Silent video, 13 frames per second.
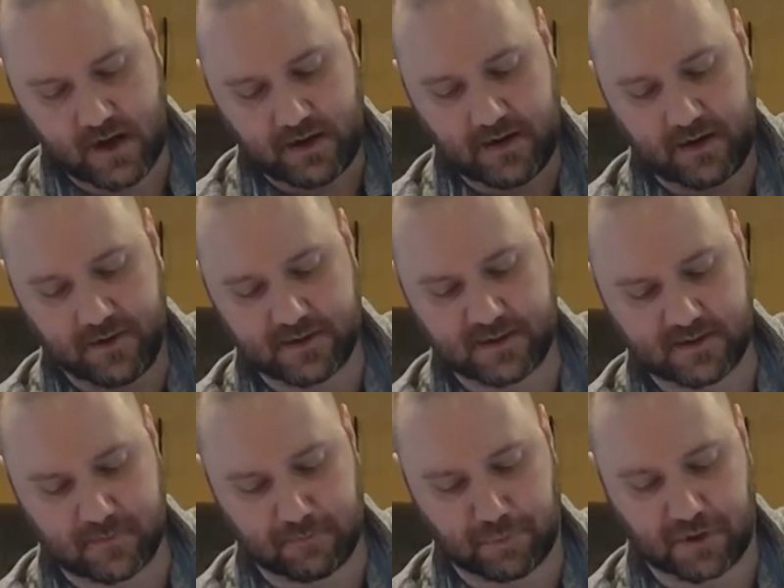Now this
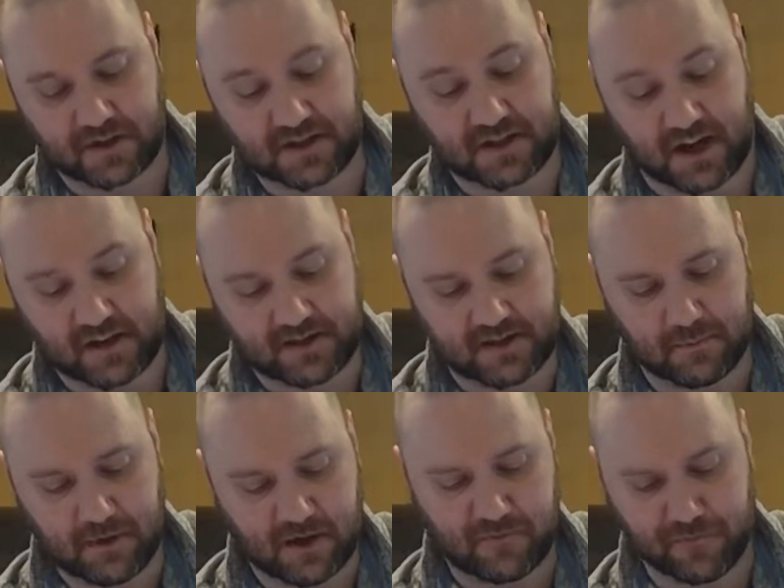isn't precise.
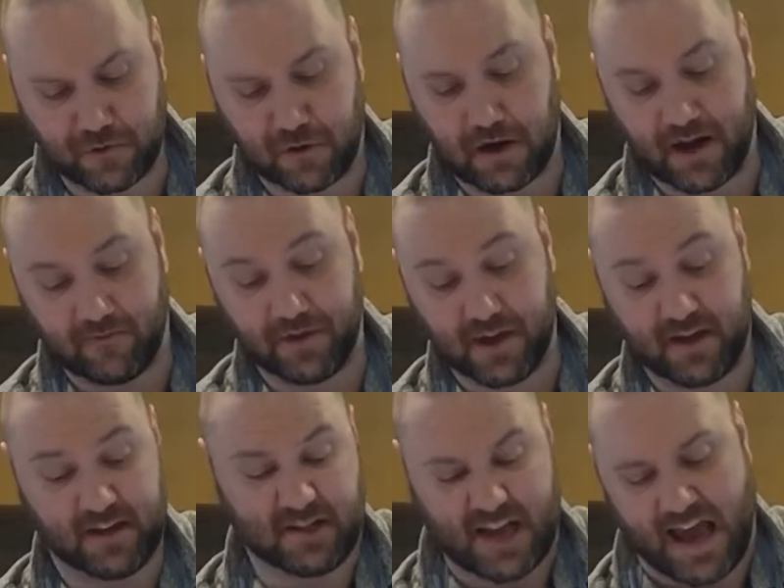I mean, if you don't have the
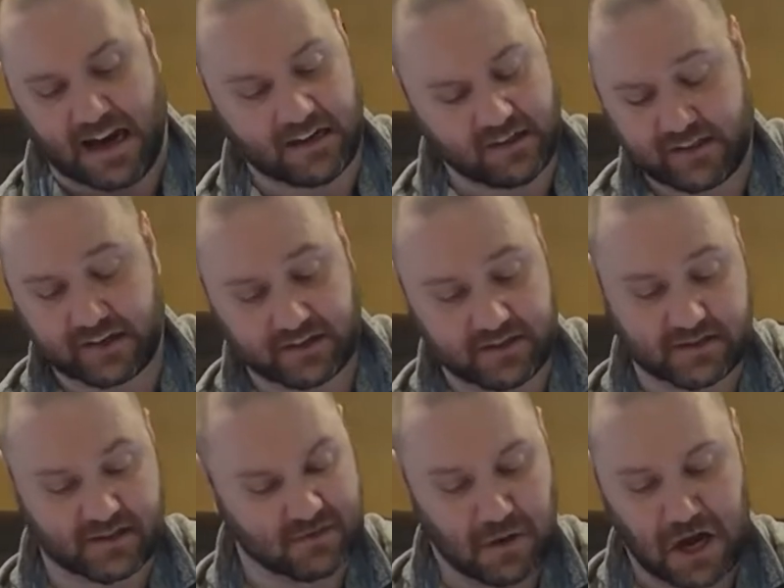exact
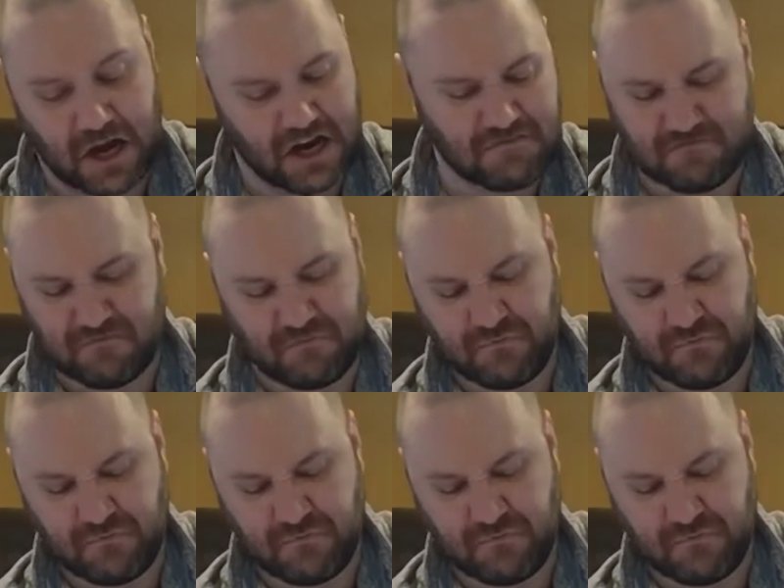thickness as mine,